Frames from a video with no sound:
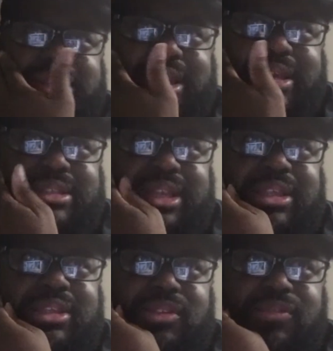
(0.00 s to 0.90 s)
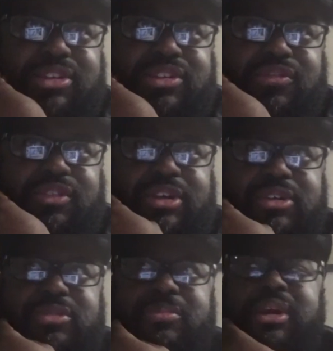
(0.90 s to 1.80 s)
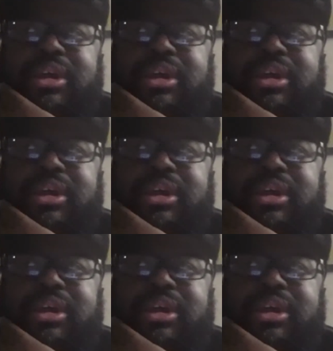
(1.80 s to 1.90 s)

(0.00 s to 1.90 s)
the next thing. It's a feature film.